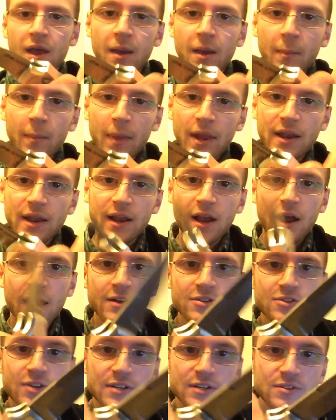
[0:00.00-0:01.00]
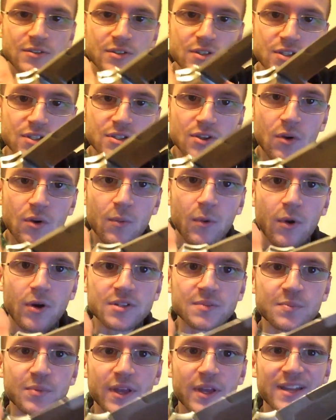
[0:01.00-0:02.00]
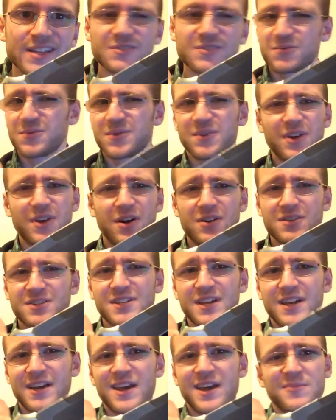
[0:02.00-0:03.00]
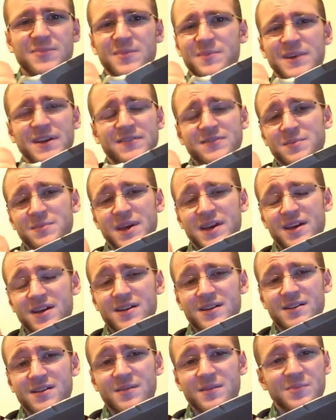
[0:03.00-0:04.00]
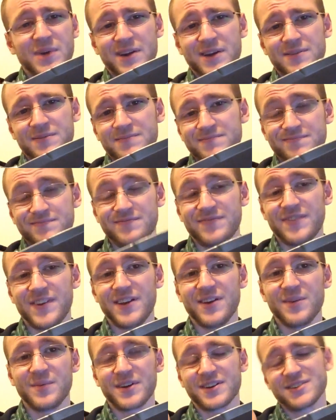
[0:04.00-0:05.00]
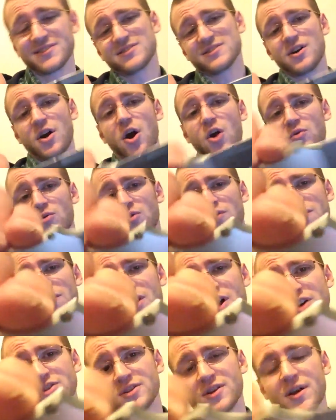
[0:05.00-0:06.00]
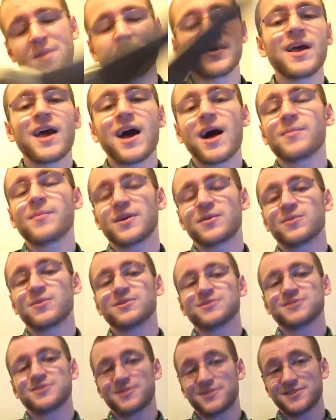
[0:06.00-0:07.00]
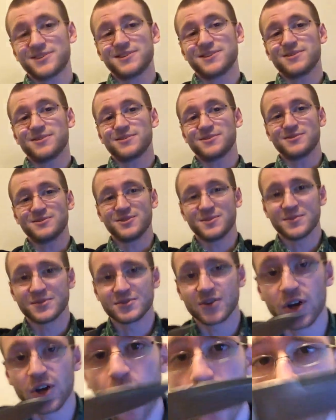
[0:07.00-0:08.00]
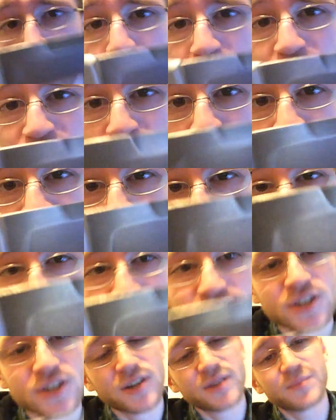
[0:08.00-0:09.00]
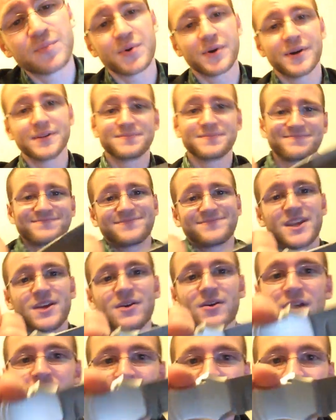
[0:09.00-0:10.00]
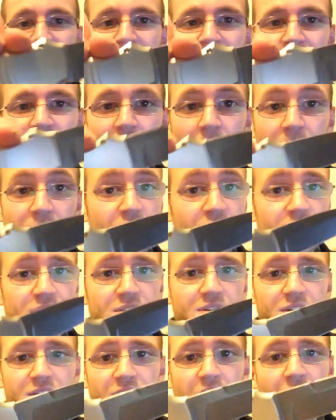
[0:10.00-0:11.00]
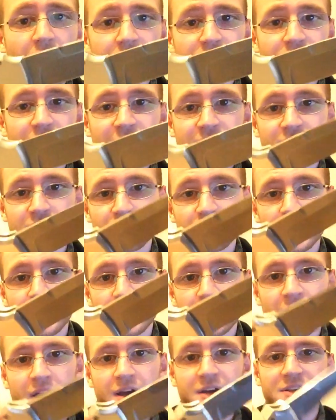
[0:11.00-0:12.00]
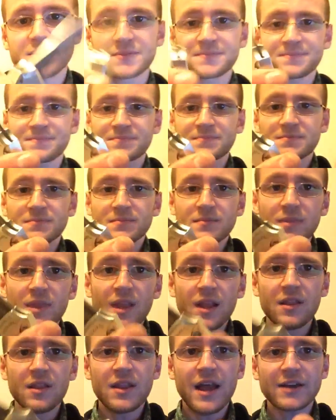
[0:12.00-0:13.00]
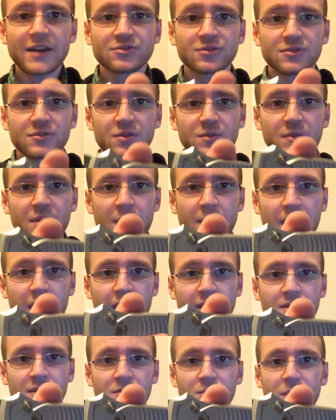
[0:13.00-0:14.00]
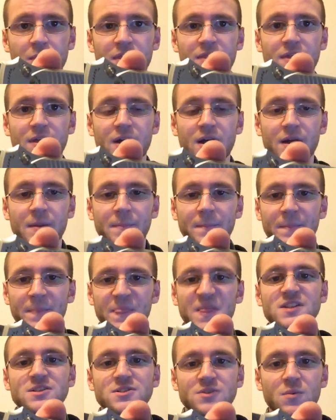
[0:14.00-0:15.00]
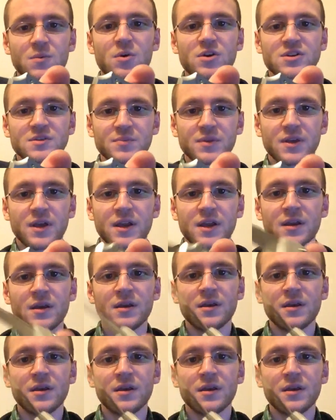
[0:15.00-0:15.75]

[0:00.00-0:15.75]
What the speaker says: Man, the contrast with the stonewash blade, it's really hard to see on camera. I'm going to have to make a better video, because it's like, I don't know if you guys can... I'm like one of those 13-year-old YouTubers, like, I don't know if you guys can see it, but, you know, the contrast is really nice. The natural aluminum handle with that stonewash blade.